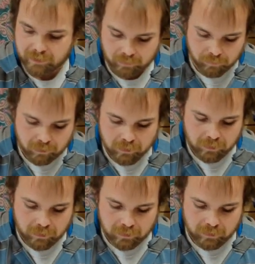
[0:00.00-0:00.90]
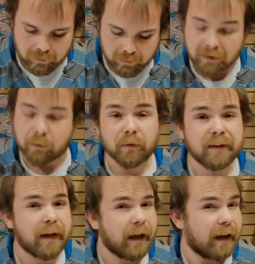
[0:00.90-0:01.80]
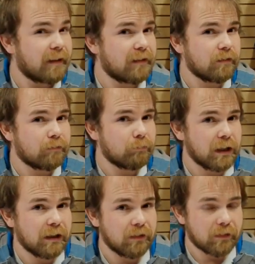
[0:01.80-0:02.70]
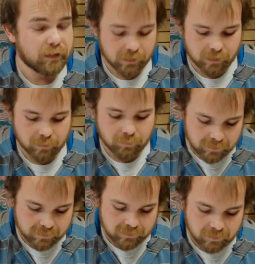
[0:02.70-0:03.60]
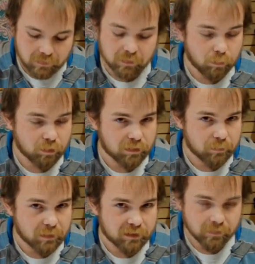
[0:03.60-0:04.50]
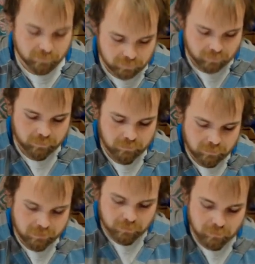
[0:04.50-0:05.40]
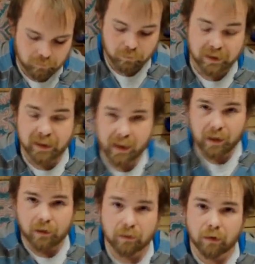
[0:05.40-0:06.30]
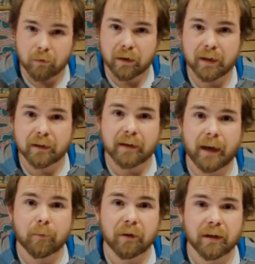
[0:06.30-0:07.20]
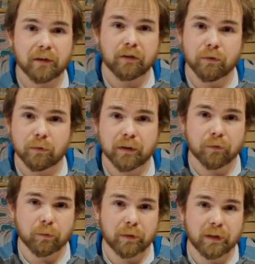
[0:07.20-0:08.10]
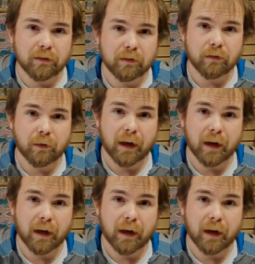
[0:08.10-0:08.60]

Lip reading: Now, it was asked of me that I make this a little more specific, so we can go in and tap in and do whatever we need to